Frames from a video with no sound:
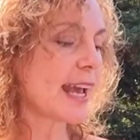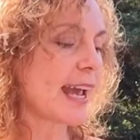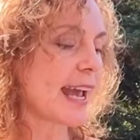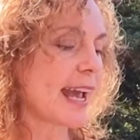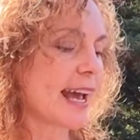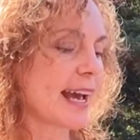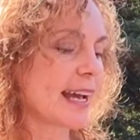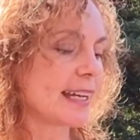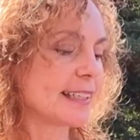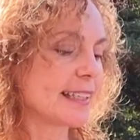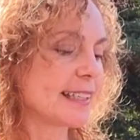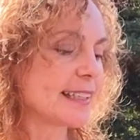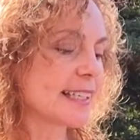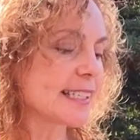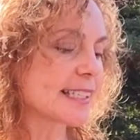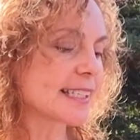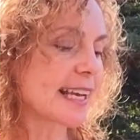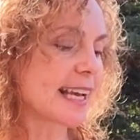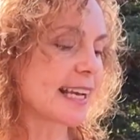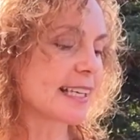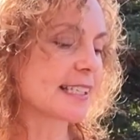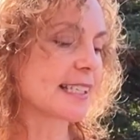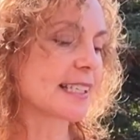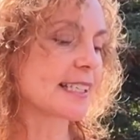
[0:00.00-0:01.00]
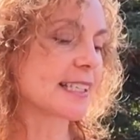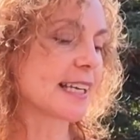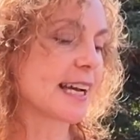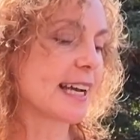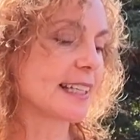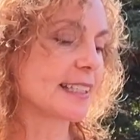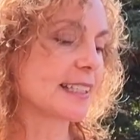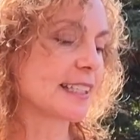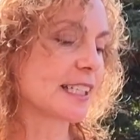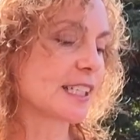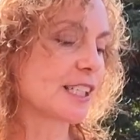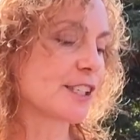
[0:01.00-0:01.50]
And in this case, the
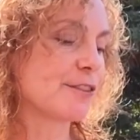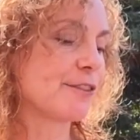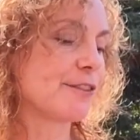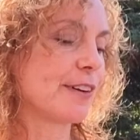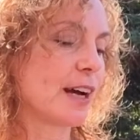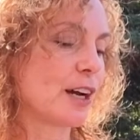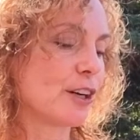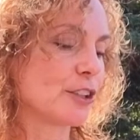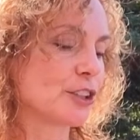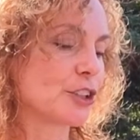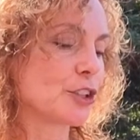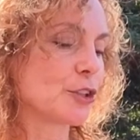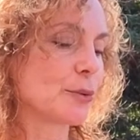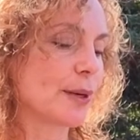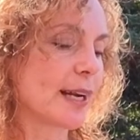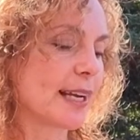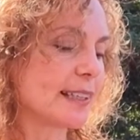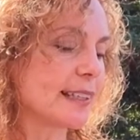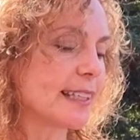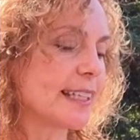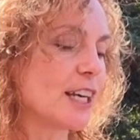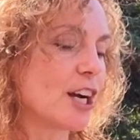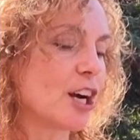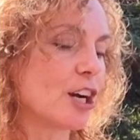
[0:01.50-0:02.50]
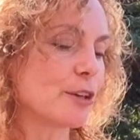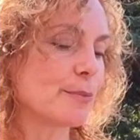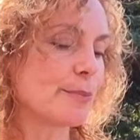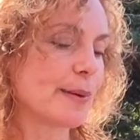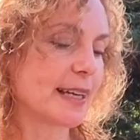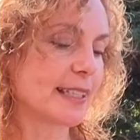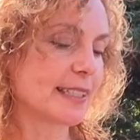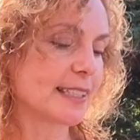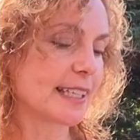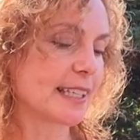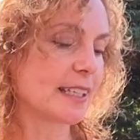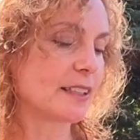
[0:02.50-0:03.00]
scientists found greatly
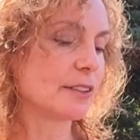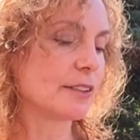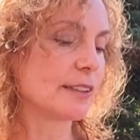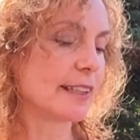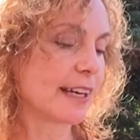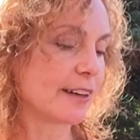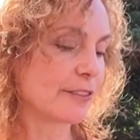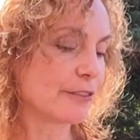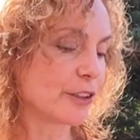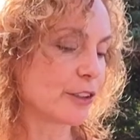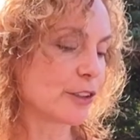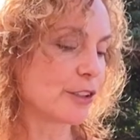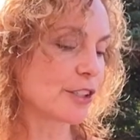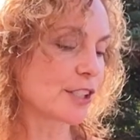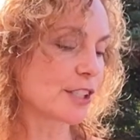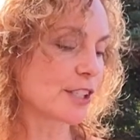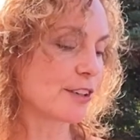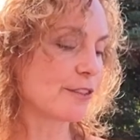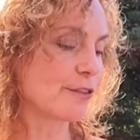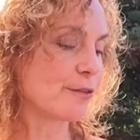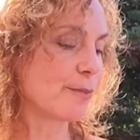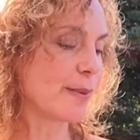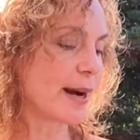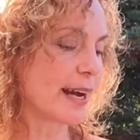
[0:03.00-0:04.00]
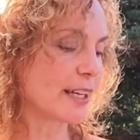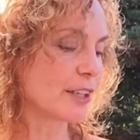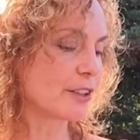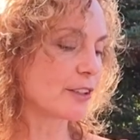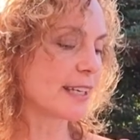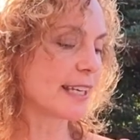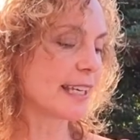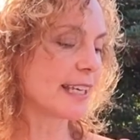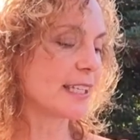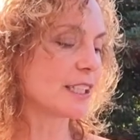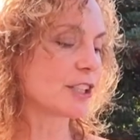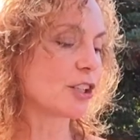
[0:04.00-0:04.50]
augmented levels of
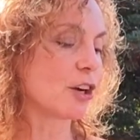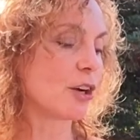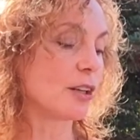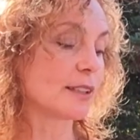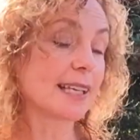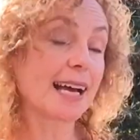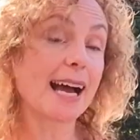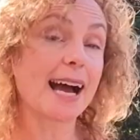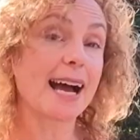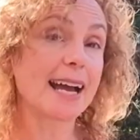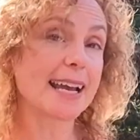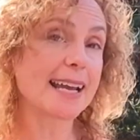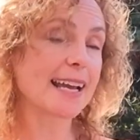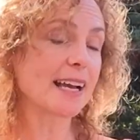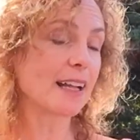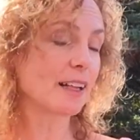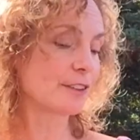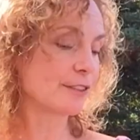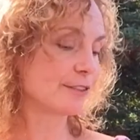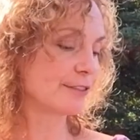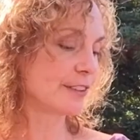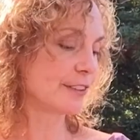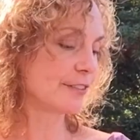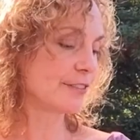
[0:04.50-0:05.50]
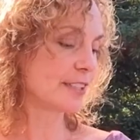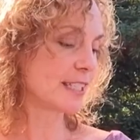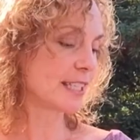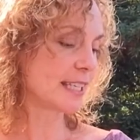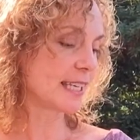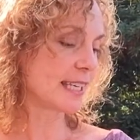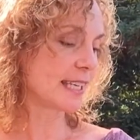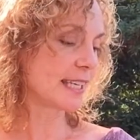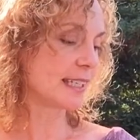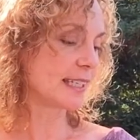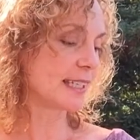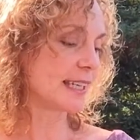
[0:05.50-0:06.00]
myokine called
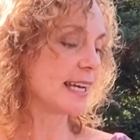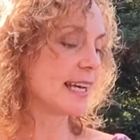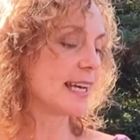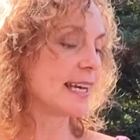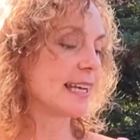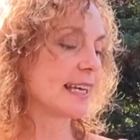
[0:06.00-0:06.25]
IL-15